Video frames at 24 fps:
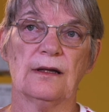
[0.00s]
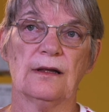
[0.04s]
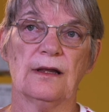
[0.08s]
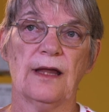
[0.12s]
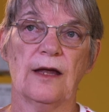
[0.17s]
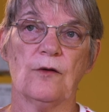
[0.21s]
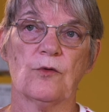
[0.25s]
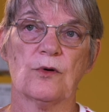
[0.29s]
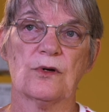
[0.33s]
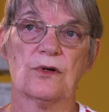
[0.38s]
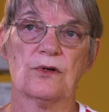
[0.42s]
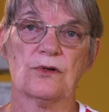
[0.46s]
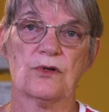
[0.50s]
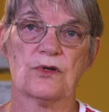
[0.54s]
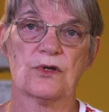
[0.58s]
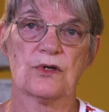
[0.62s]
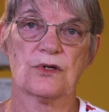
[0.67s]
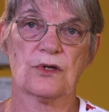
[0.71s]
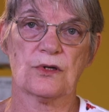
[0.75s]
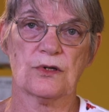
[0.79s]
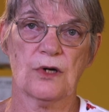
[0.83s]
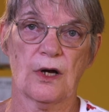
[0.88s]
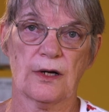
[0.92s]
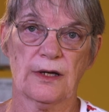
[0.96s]
they were
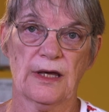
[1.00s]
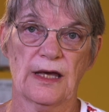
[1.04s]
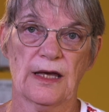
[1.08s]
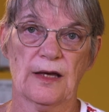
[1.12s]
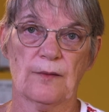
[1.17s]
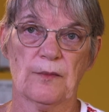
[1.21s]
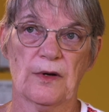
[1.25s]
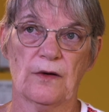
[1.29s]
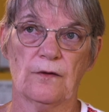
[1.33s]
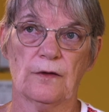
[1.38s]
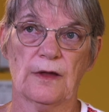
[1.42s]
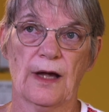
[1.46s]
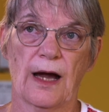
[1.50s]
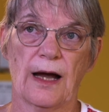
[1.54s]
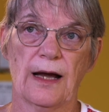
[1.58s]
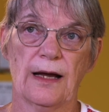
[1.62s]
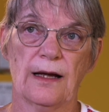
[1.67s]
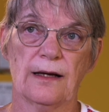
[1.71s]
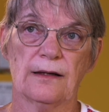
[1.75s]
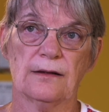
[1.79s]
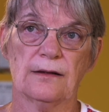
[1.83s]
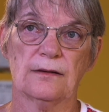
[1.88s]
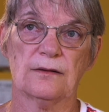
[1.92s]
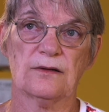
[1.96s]
talking about
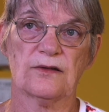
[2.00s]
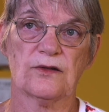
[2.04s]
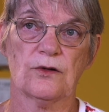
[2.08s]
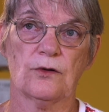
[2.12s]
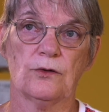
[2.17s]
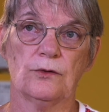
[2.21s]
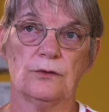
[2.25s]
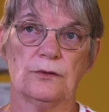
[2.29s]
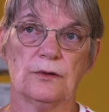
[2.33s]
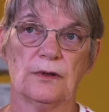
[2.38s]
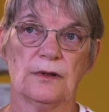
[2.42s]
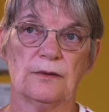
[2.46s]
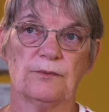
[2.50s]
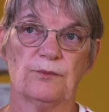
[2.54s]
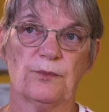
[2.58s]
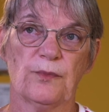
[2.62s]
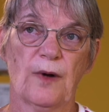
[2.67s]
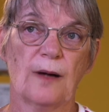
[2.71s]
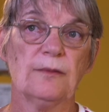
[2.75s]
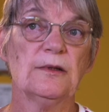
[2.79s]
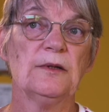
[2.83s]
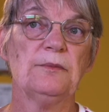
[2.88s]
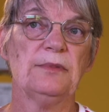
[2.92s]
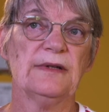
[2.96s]
that, and so
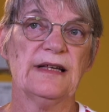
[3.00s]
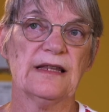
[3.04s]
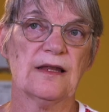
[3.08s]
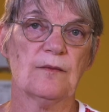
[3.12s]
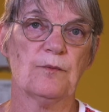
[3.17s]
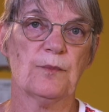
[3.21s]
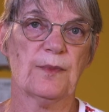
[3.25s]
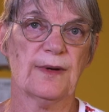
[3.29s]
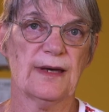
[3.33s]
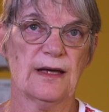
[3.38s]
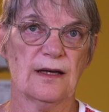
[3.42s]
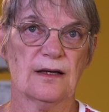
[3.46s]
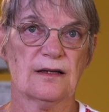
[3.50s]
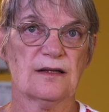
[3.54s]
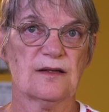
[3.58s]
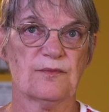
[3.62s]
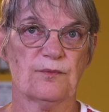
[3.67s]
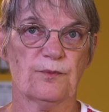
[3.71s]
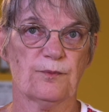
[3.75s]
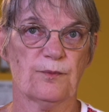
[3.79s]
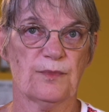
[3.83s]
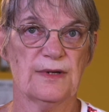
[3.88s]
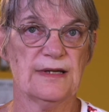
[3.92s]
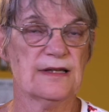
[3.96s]
probably the biggest
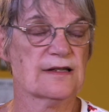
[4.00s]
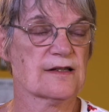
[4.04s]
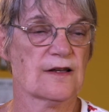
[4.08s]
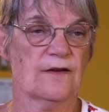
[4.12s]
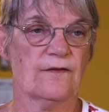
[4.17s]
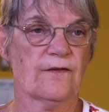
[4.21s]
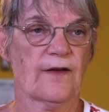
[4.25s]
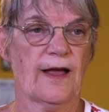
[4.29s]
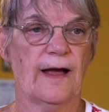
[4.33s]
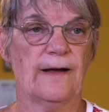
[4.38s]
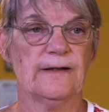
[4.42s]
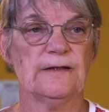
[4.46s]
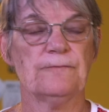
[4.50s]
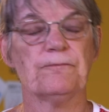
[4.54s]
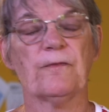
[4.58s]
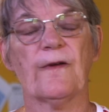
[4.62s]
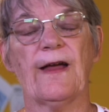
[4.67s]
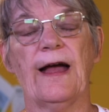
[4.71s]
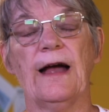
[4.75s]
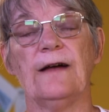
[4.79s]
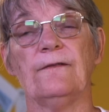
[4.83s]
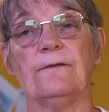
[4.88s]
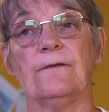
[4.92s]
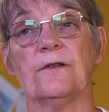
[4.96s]
piece of
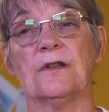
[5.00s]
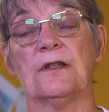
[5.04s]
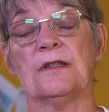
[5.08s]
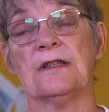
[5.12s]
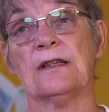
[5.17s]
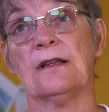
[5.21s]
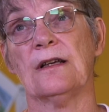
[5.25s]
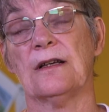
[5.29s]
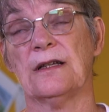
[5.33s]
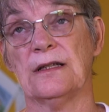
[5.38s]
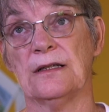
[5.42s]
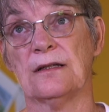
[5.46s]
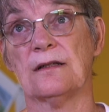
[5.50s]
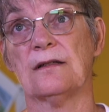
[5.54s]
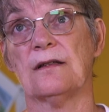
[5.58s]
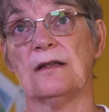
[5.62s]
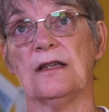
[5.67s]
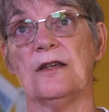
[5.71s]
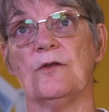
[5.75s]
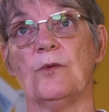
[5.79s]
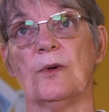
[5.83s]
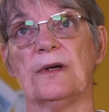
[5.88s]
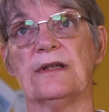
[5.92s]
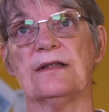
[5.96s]

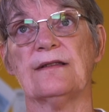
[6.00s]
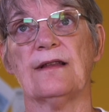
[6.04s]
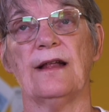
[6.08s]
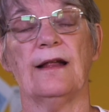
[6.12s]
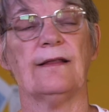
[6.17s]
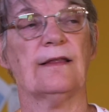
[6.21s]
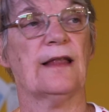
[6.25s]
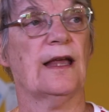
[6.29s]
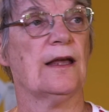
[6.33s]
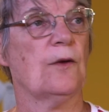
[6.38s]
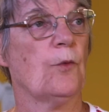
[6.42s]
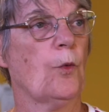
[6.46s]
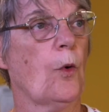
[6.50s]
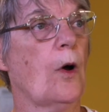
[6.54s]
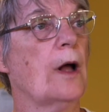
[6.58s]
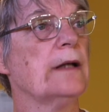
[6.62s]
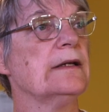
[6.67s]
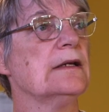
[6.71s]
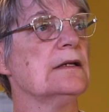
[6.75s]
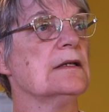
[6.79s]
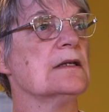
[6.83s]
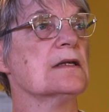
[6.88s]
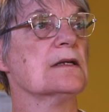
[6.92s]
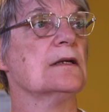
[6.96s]
advocacy was that they
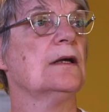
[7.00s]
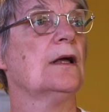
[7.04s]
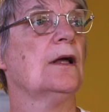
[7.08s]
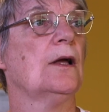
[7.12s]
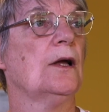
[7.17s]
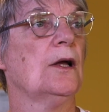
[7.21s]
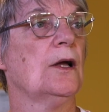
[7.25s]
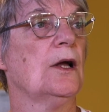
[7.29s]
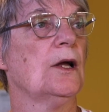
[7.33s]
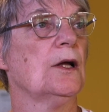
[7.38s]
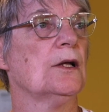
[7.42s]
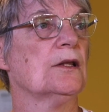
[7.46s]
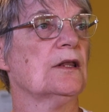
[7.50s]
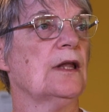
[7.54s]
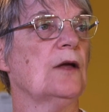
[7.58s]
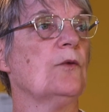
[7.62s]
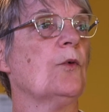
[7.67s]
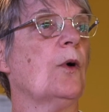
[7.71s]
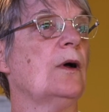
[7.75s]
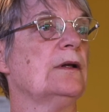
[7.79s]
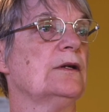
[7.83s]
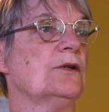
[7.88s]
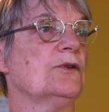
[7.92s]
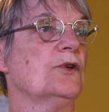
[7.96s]
wanted
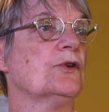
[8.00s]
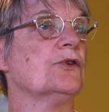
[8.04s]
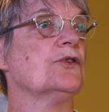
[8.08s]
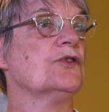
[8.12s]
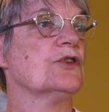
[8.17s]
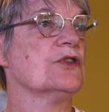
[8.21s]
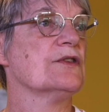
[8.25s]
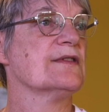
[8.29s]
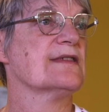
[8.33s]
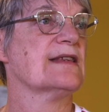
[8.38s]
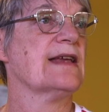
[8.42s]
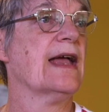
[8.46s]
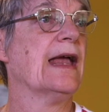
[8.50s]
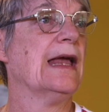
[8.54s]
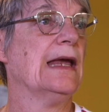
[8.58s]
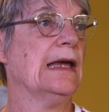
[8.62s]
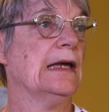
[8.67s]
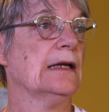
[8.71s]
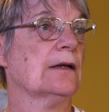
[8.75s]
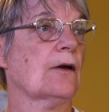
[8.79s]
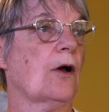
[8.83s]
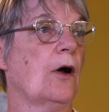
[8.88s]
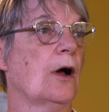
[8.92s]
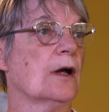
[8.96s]
her to stay
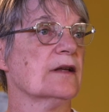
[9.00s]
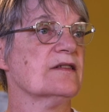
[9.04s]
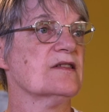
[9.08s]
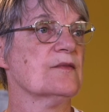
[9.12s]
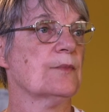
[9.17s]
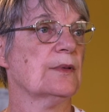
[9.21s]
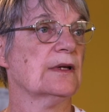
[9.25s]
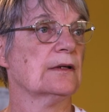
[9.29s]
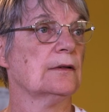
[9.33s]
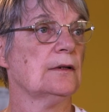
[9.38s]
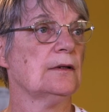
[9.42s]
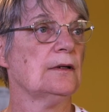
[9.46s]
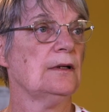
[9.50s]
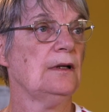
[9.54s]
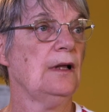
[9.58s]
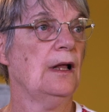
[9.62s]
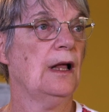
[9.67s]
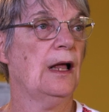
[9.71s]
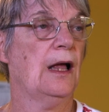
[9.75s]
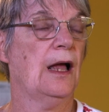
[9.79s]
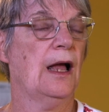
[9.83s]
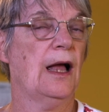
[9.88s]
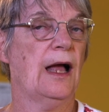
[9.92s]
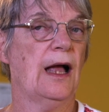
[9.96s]
in hospital.
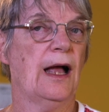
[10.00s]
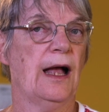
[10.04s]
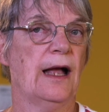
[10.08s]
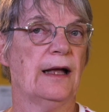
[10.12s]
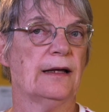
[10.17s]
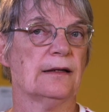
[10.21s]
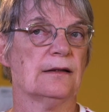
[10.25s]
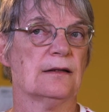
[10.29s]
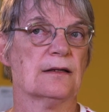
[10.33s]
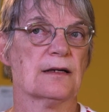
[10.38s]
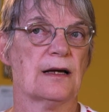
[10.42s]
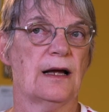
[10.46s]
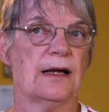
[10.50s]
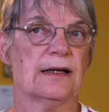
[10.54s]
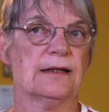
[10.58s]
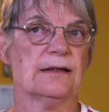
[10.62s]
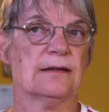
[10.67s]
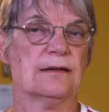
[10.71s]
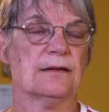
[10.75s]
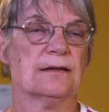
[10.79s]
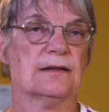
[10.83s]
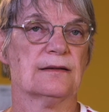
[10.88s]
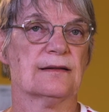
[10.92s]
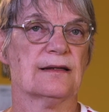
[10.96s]
And I
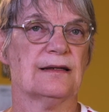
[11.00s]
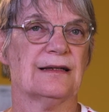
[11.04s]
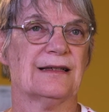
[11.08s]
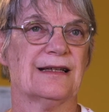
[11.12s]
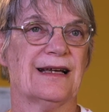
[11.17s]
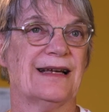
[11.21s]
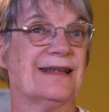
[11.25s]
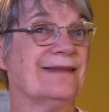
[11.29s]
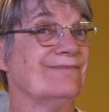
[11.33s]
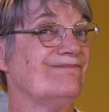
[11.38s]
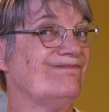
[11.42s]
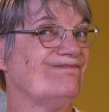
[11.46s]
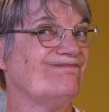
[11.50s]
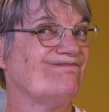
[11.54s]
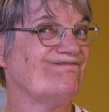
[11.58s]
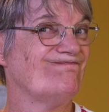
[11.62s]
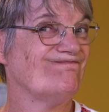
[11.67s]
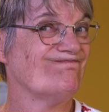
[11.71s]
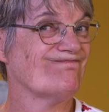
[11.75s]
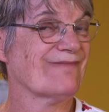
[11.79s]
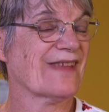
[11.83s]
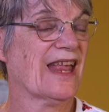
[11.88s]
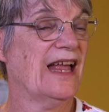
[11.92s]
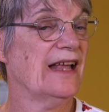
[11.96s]
said,
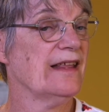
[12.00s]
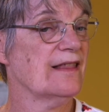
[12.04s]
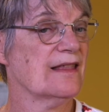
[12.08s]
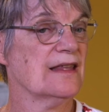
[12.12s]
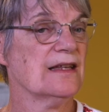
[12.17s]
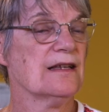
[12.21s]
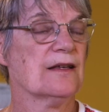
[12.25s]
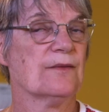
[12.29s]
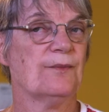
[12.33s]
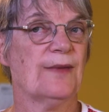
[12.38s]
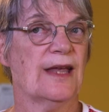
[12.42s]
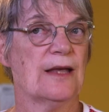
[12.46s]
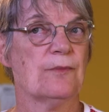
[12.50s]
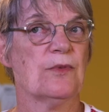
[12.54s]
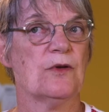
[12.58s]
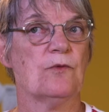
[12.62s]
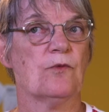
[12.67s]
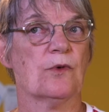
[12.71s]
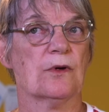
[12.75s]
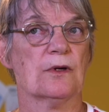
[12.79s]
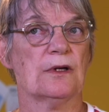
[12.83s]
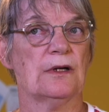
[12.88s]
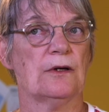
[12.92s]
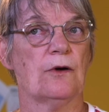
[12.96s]
I think maybe
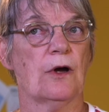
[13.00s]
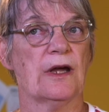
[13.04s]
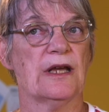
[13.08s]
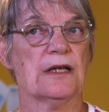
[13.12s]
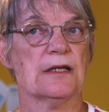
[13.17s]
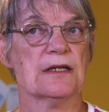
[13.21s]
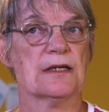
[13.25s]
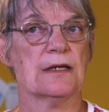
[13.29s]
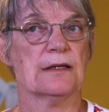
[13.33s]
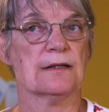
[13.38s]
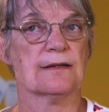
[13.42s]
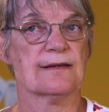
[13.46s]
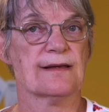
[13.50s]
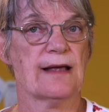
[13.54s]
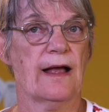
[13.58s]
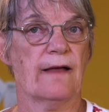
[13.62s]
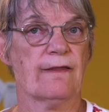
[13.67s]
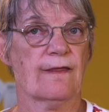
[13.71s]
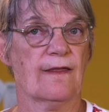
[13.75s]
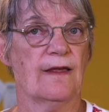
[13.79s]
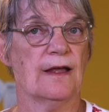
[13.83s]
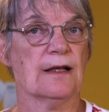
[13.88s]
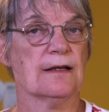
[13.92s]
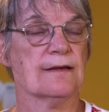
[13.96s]
we're going to
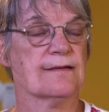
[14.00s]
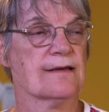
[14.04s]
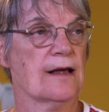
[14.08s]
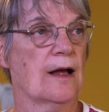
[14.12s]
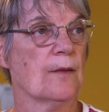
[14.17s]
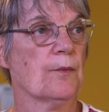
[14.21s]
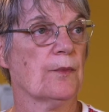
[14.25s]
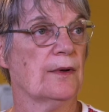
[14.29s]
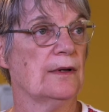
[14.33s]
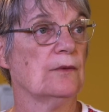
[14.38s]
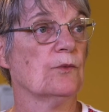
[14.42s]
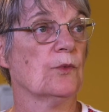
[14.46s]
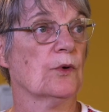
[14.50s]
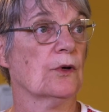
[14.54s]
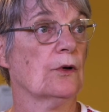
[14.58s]
set things up and we're